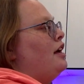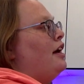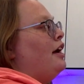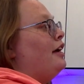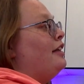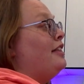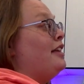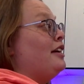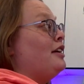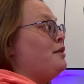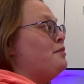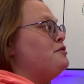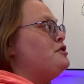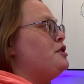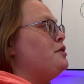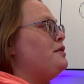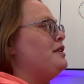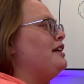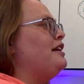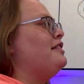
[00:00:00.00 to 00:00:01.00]
I think I'm
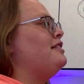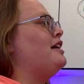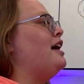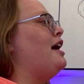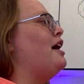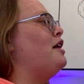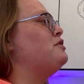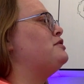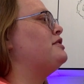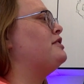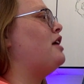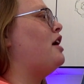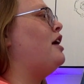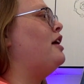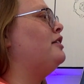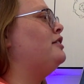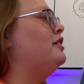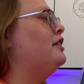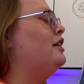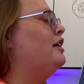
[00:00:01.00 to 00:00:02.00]
doing it, the house
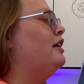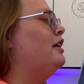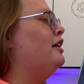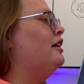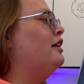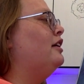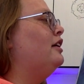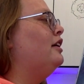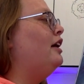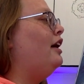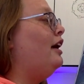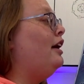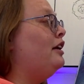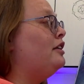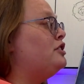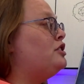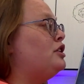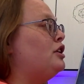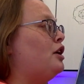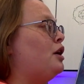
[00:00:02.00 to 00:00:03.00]
thought.
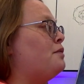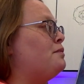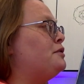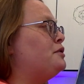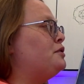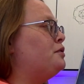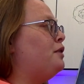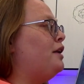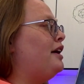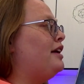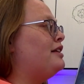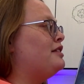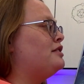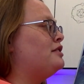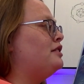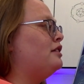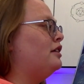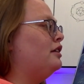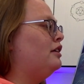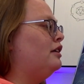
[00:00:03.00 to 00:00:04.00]
And she almost
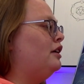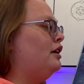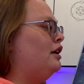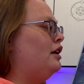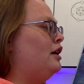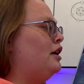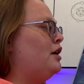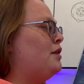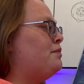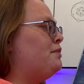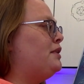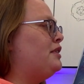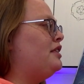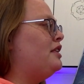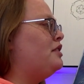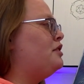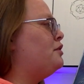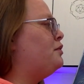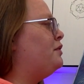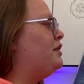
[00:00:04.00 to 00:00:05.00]
was. But
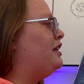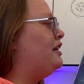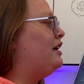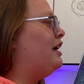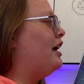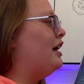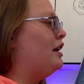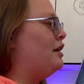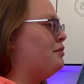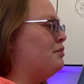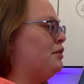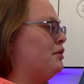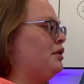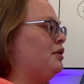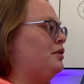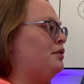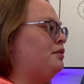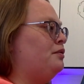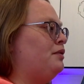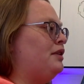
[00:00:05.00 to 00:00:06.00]
then the wind came.
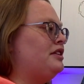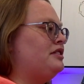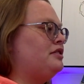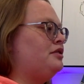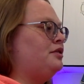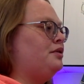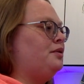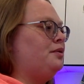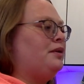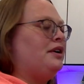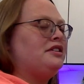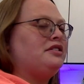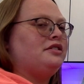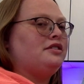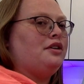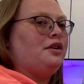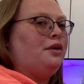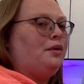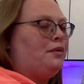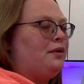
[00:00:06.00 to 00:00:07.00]
Rustle,
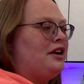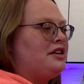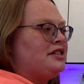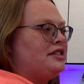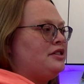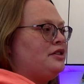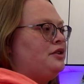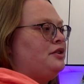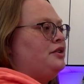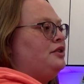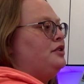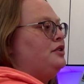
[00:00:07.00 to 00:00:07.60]
rustle, rustle.